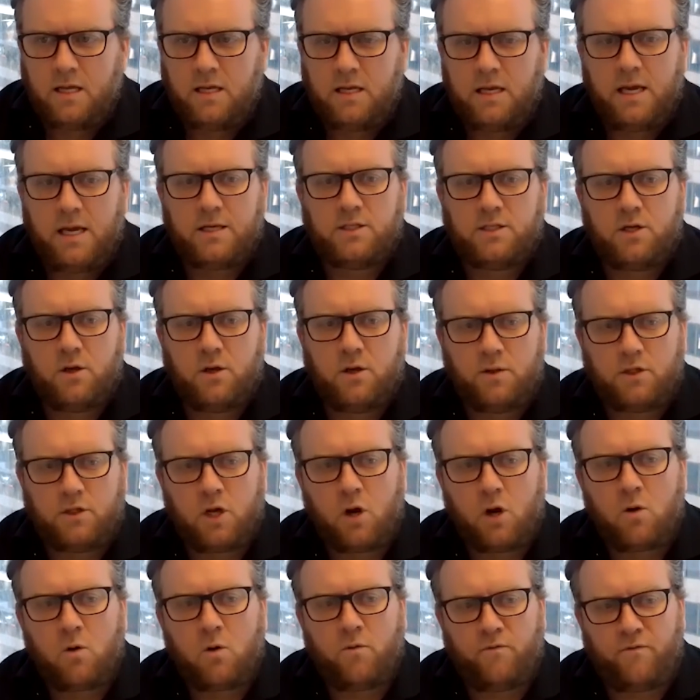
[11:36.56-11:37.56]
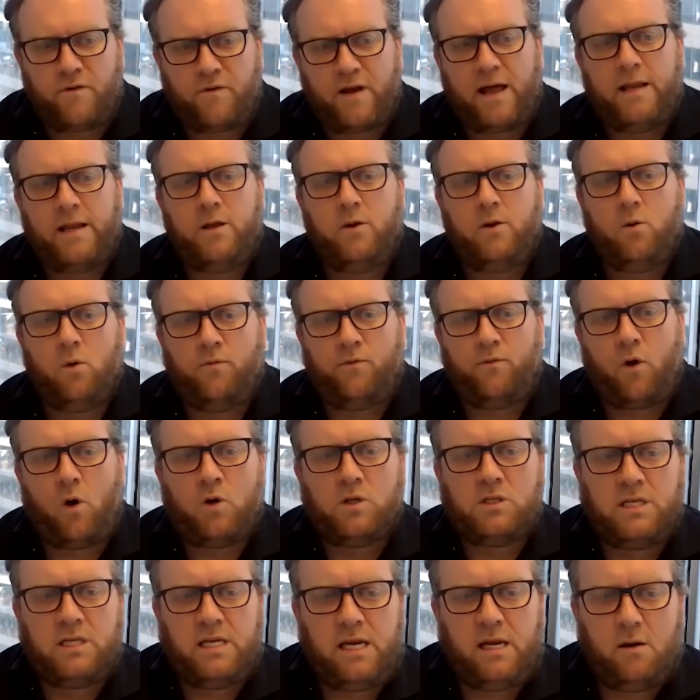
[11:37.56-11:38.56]
Yeah, so the total value of
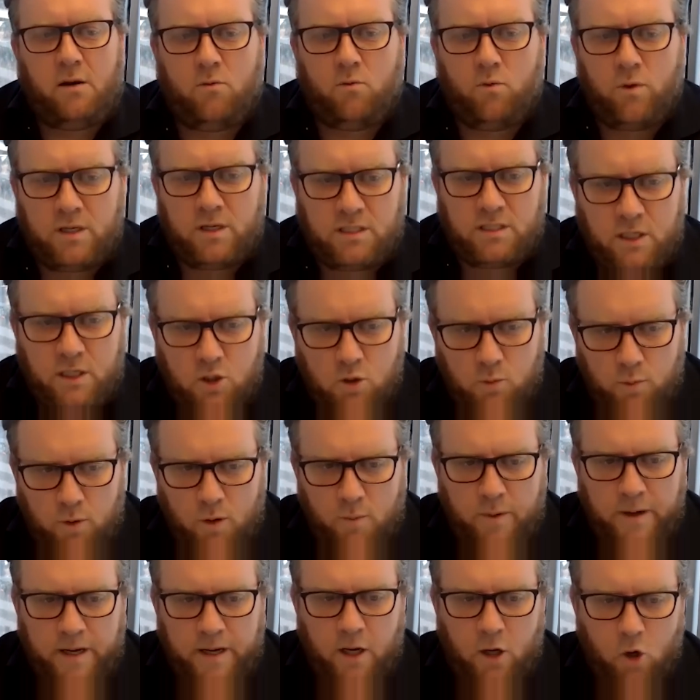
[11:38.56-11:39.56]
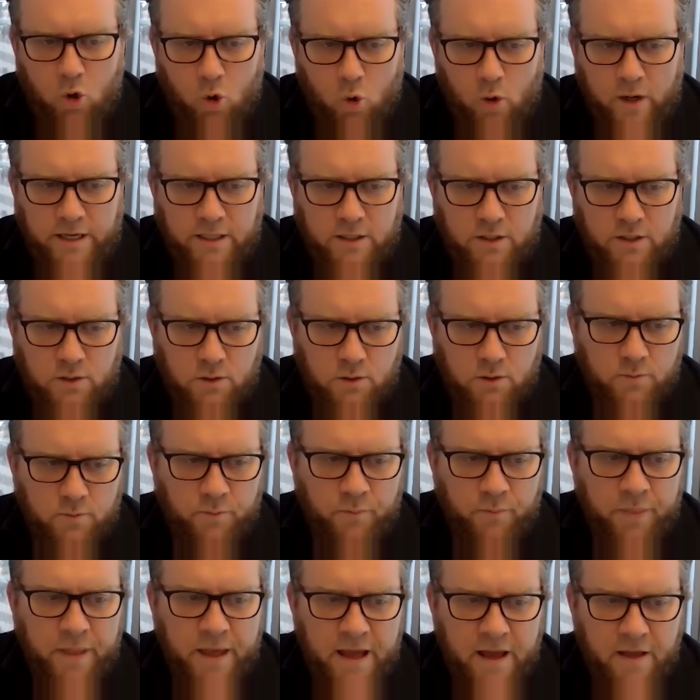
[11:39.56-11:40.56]
Aussie residential property, according to
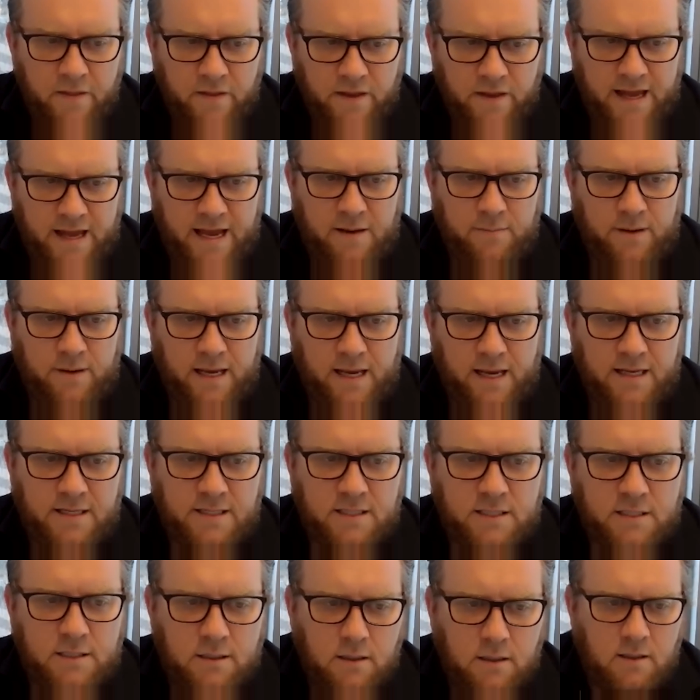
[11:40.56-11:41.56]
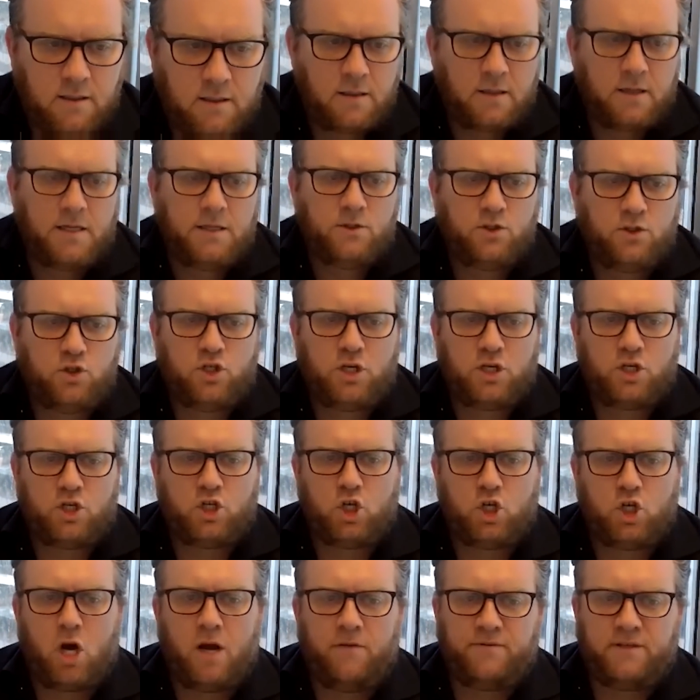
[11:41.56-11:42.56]
the ABS, is just
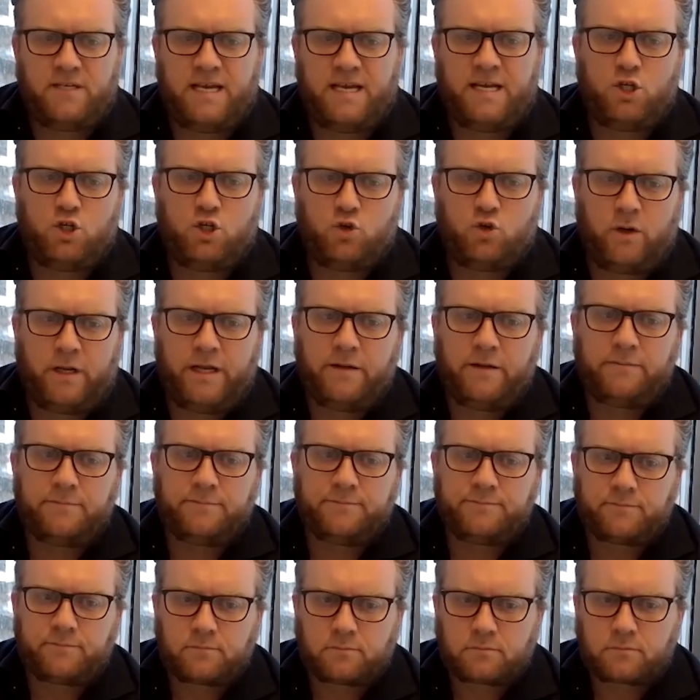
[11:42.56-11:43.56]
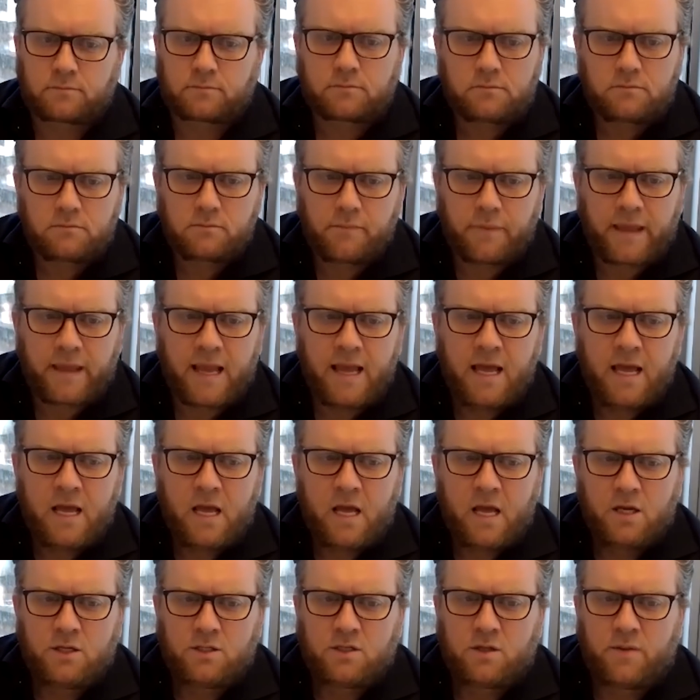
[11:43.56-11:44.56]
shy of 10 trillion. So
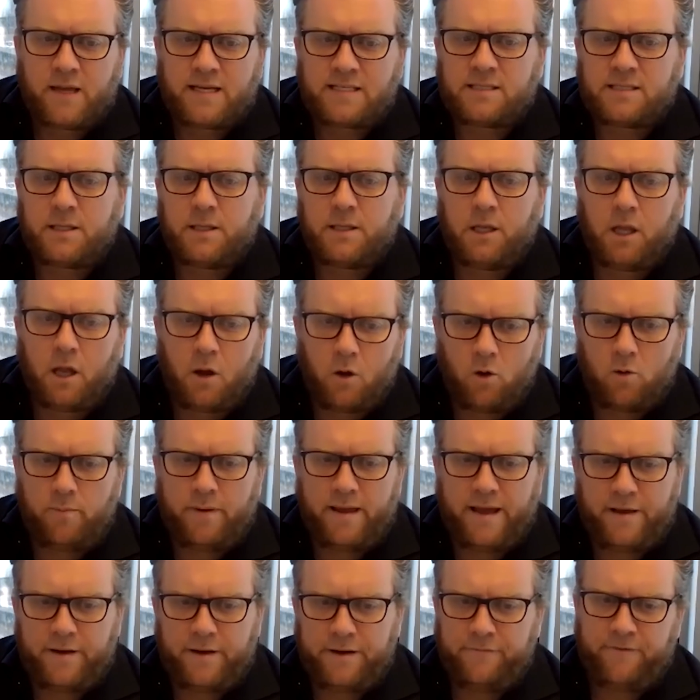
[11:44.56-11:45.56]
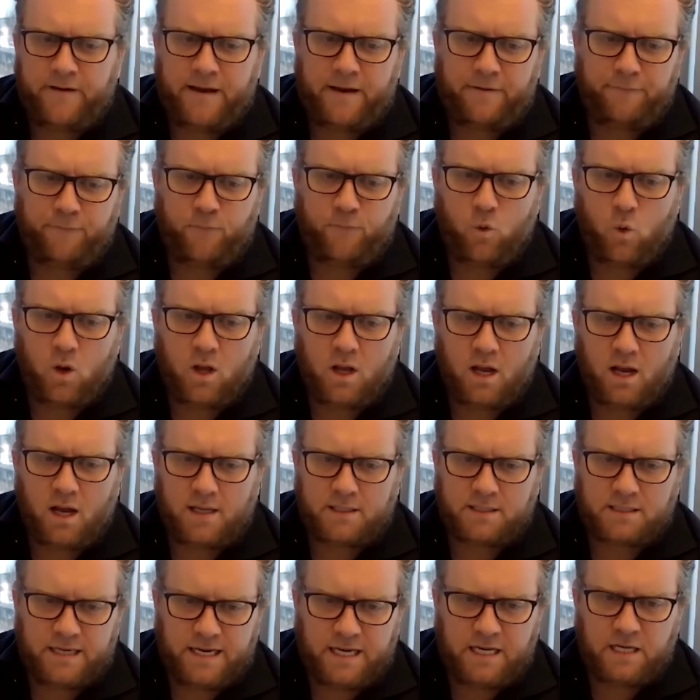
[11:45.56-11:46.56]
that's the lower bound of our
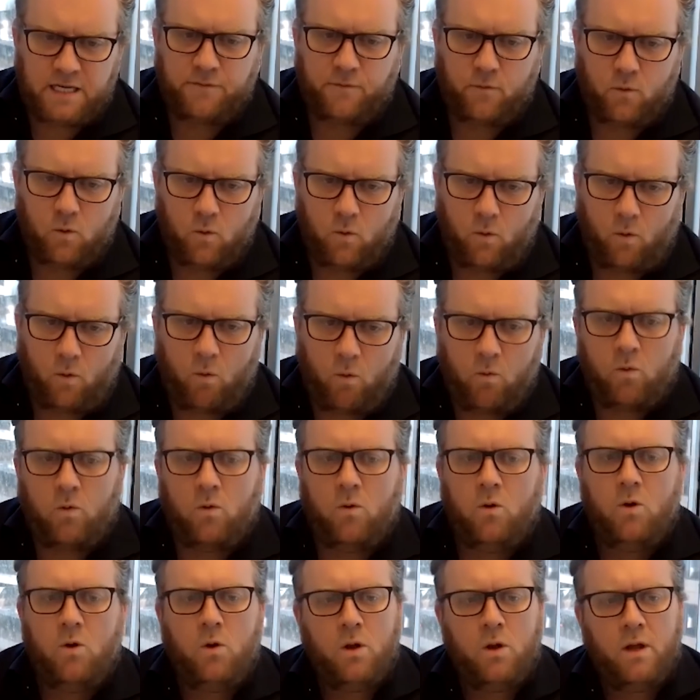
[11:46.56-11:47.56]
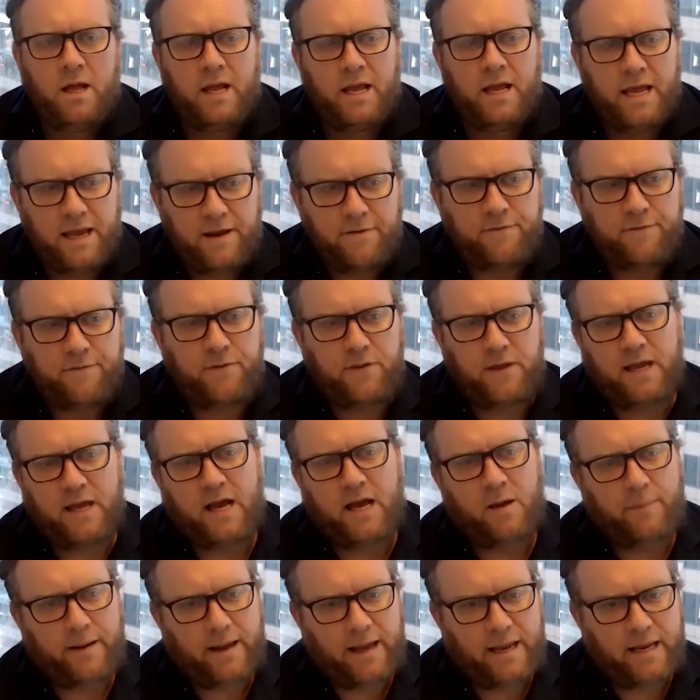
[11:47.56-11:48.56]
forecast interval. If the
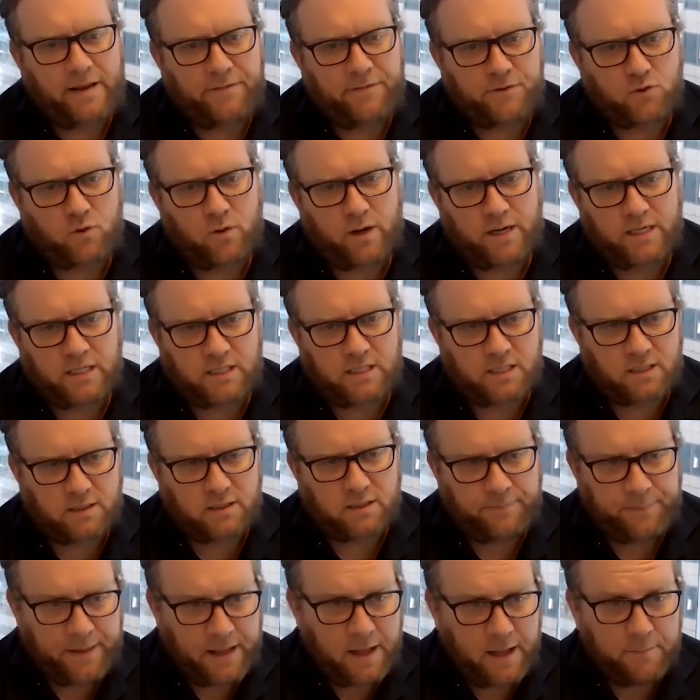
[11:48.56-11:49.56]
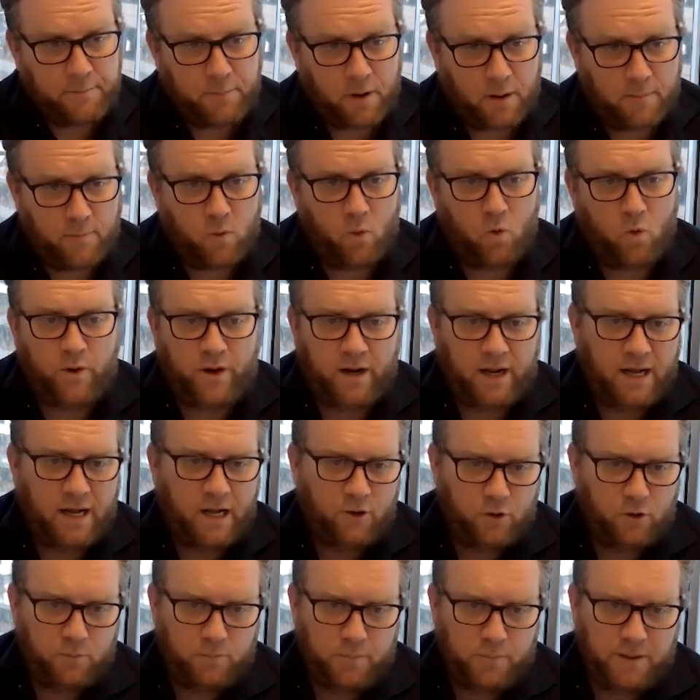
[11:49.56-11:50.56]
RBA lifts rates by more than
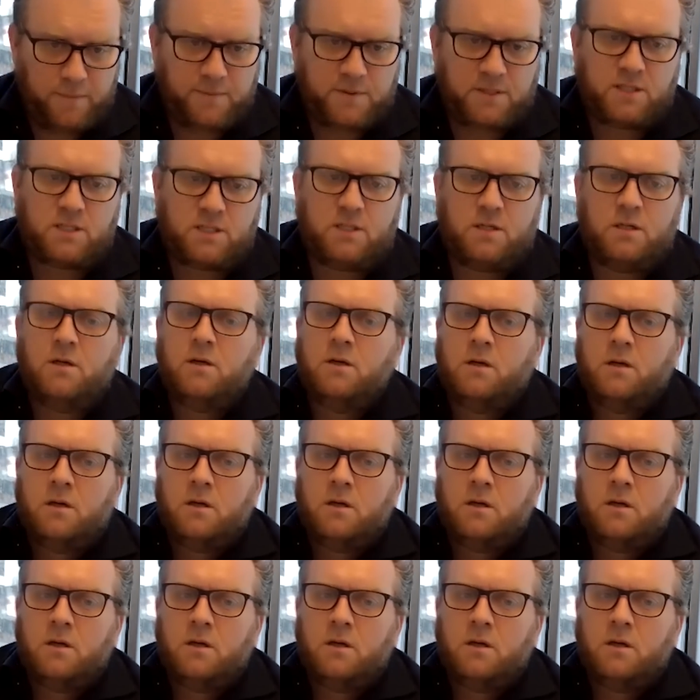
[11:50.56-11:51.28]
100 bips,